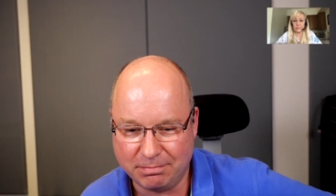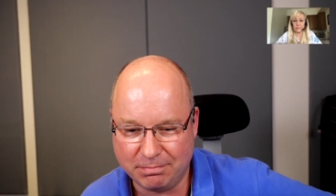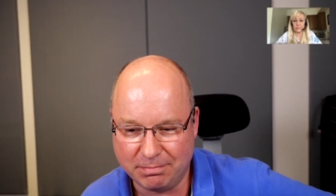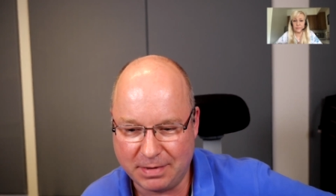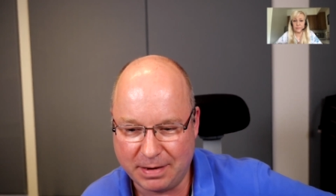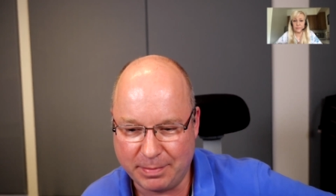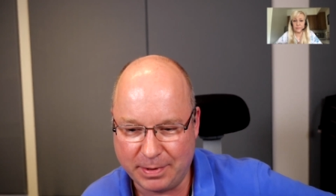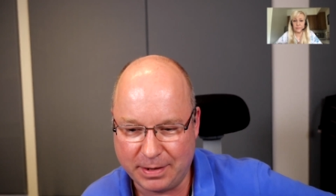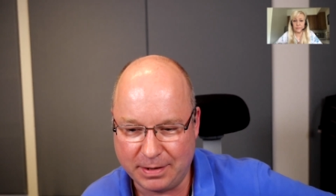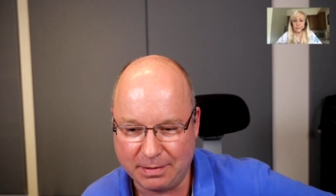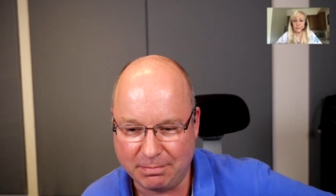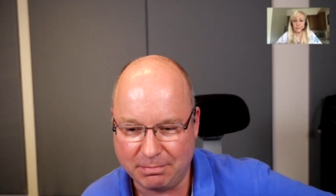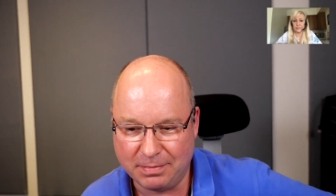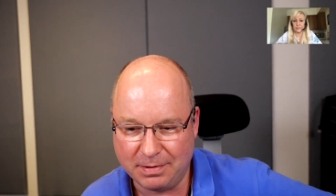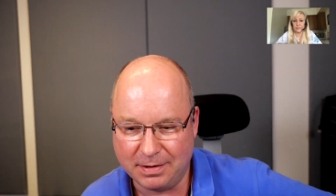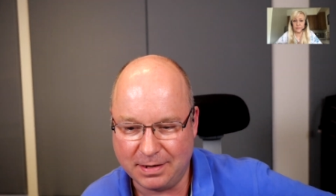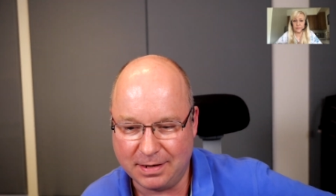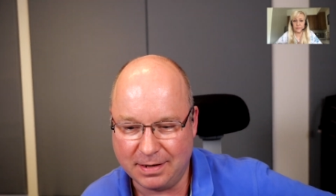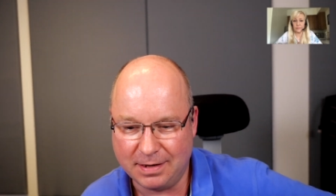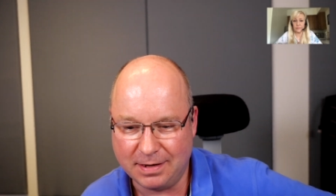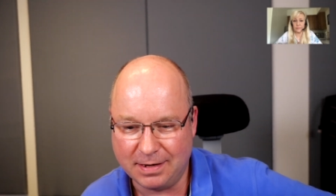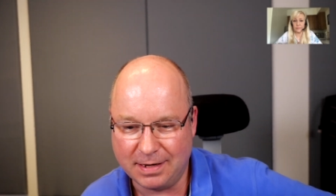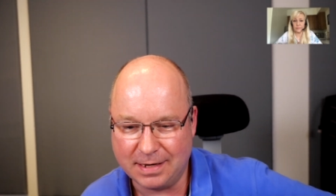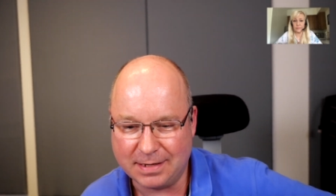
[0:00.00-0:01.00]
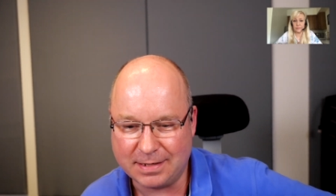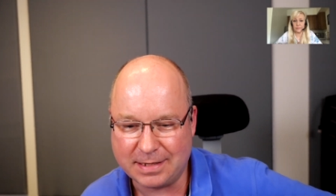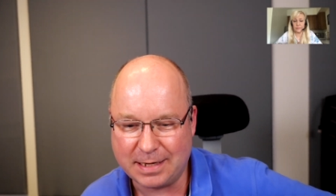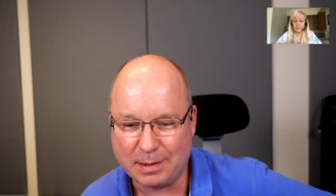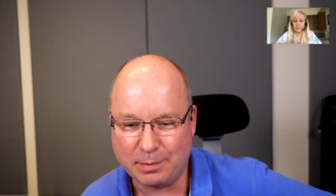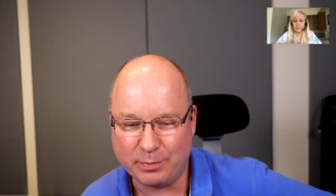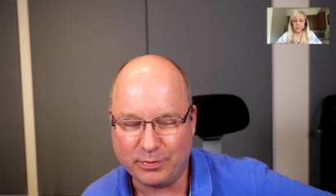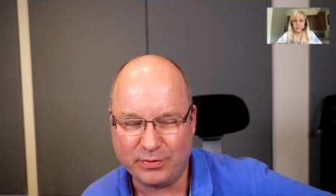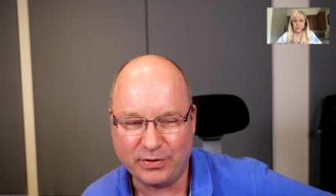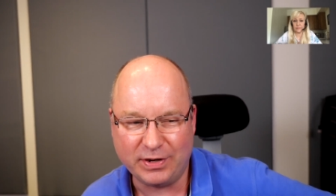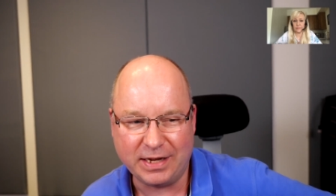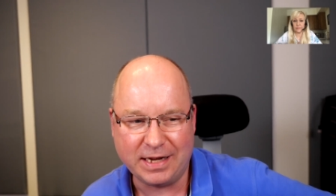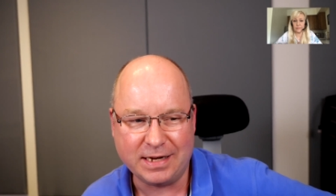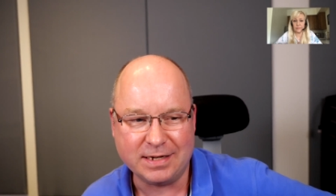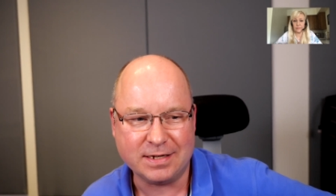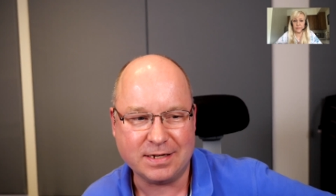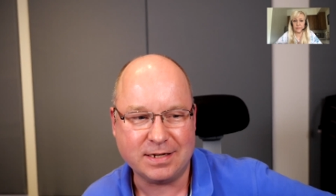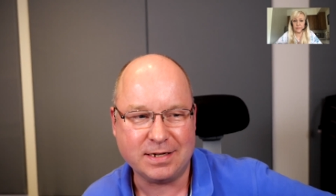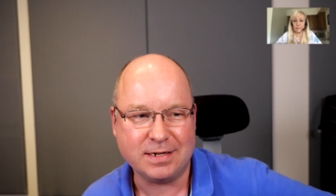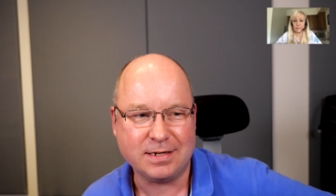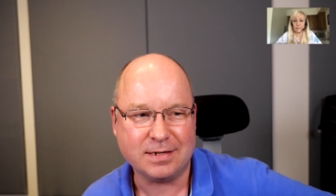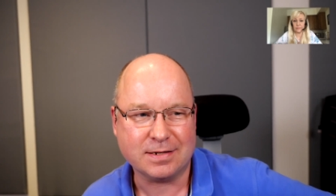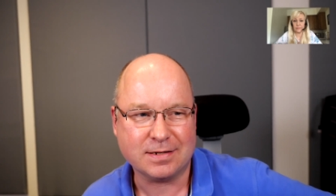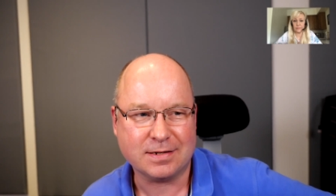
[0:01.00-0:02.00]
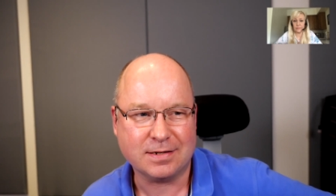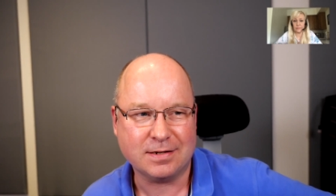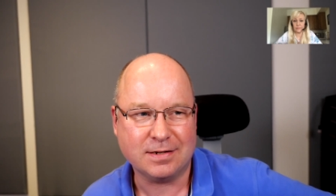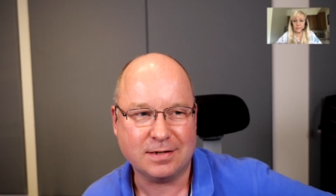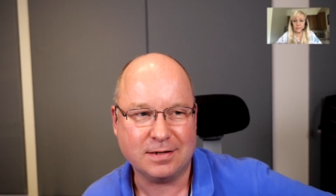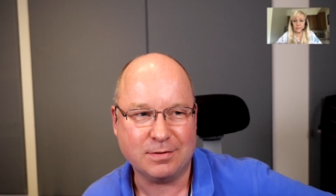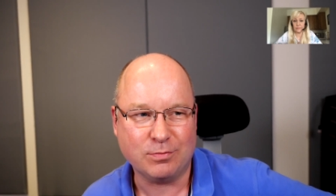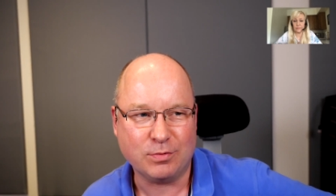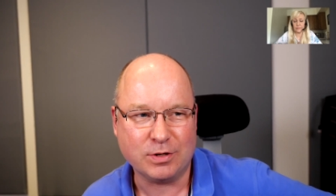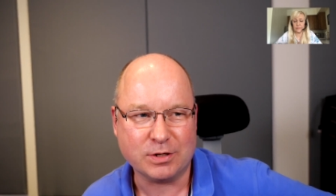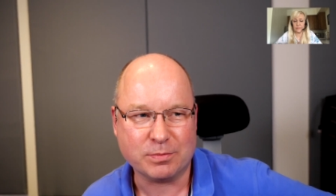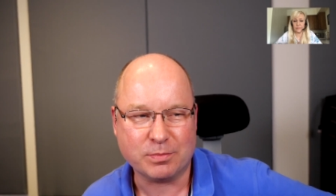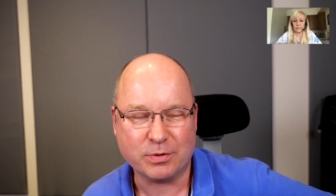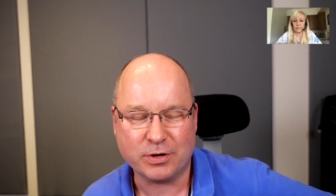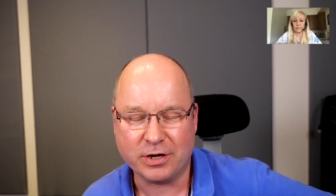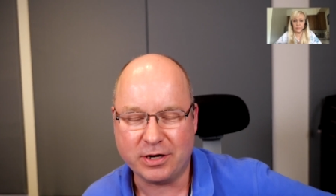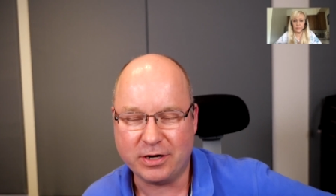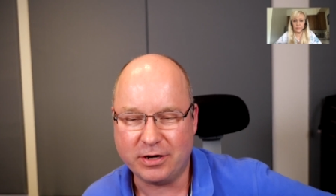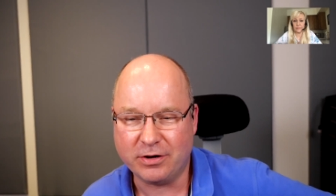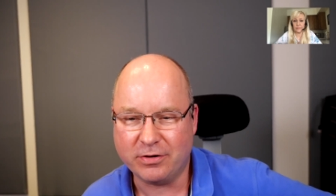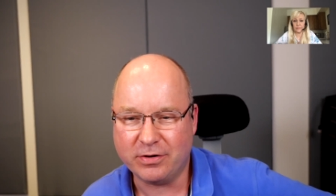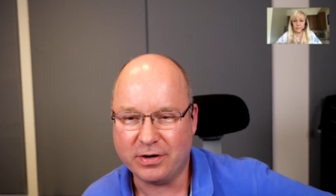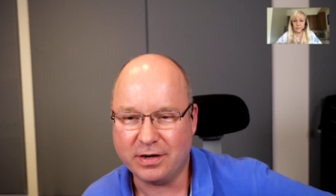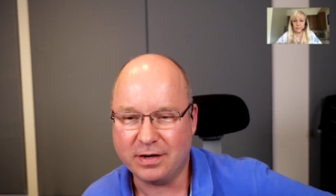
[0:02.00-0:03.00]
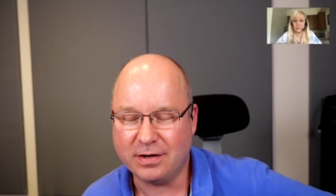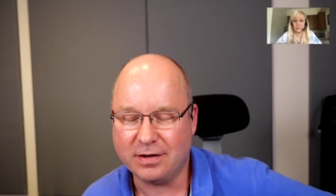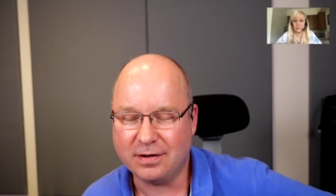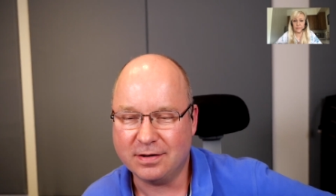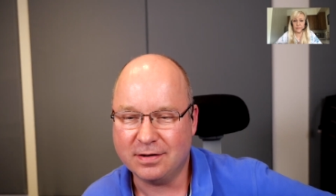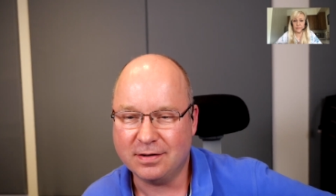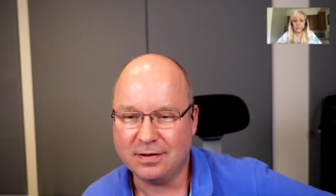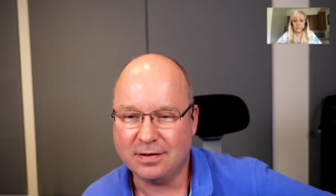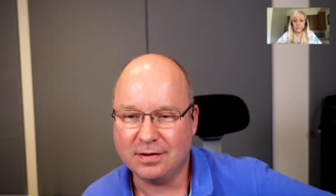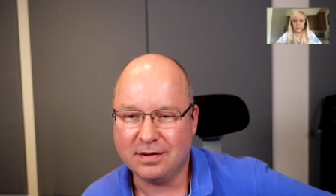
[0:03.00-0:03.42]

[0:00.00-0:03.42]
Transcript: maybe less helpful entities uh, whispering in your ear.